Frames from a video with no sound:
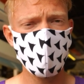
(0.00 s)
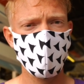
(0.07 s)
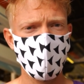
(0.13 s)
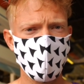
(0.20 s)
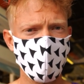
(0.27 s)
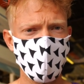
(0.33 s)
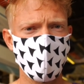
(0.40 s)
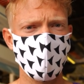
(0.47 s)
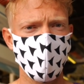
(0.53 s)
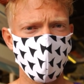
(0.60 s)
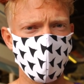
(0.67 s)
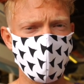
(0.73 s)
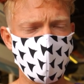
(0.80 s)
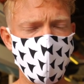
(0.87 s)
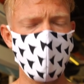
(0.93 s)
Be a bit more
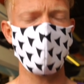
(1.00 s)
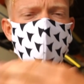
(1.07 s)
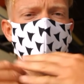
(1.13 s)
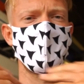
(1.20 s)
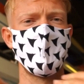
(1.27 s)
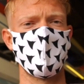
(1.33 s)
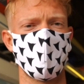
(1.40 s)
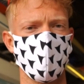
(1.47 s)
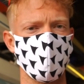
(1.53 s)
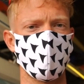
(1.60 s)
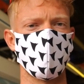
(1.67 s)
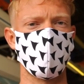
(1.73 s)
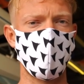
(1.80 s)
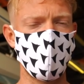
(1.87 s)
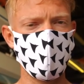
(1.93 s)
relaxed,
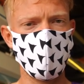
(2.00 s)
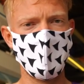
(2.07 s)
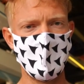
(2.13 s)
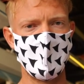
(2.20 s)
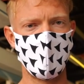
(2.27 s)
shoulders down,